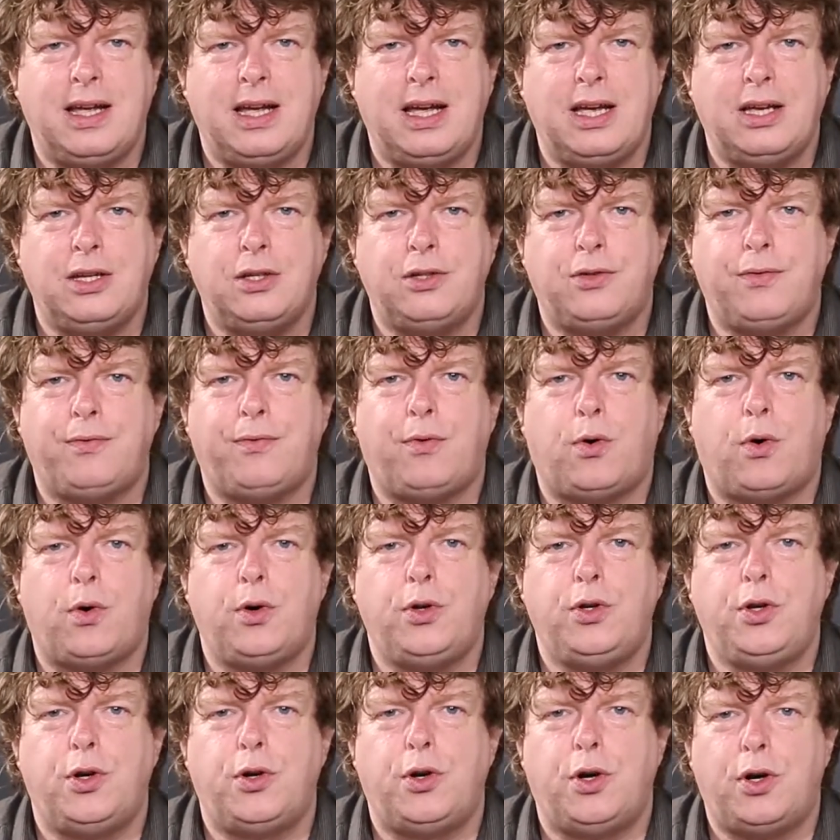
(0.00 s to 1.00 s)
is for
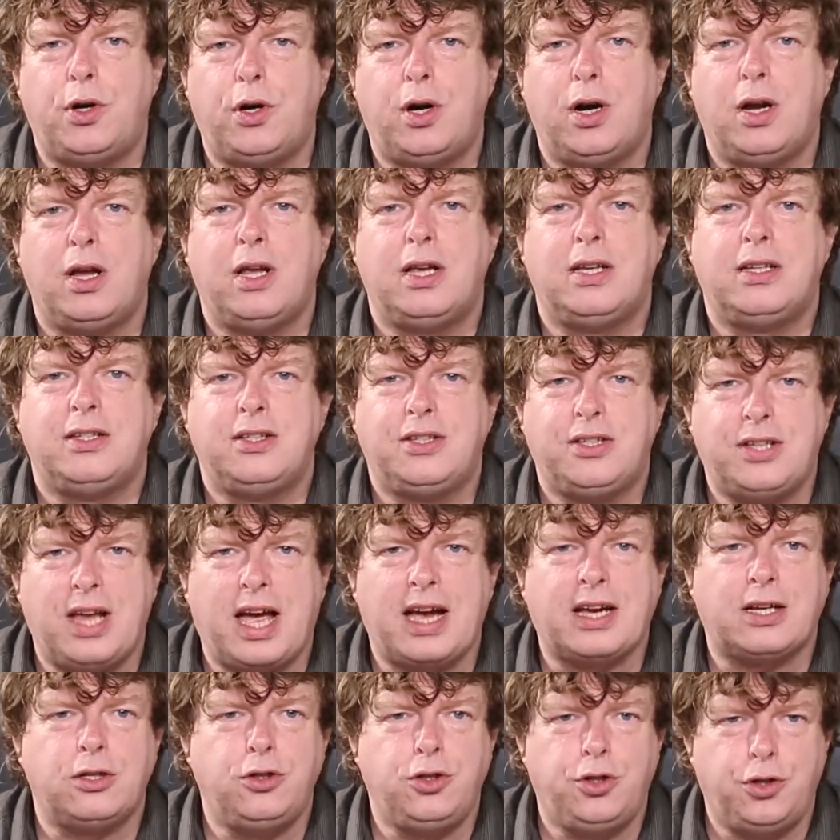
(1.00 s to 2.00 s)
your
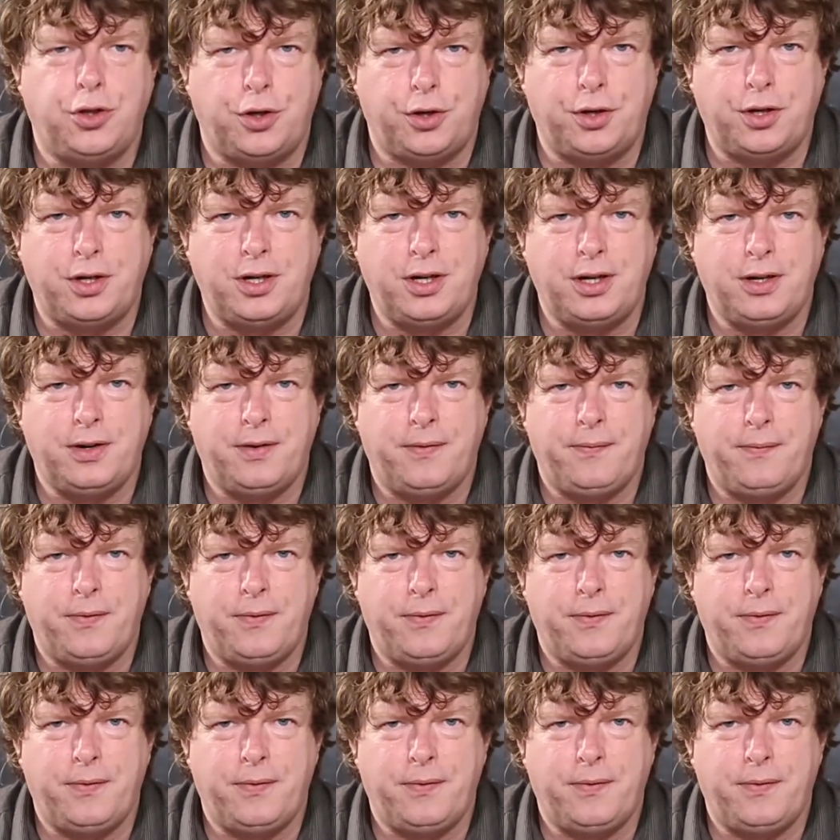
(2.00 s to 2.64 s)
second shooter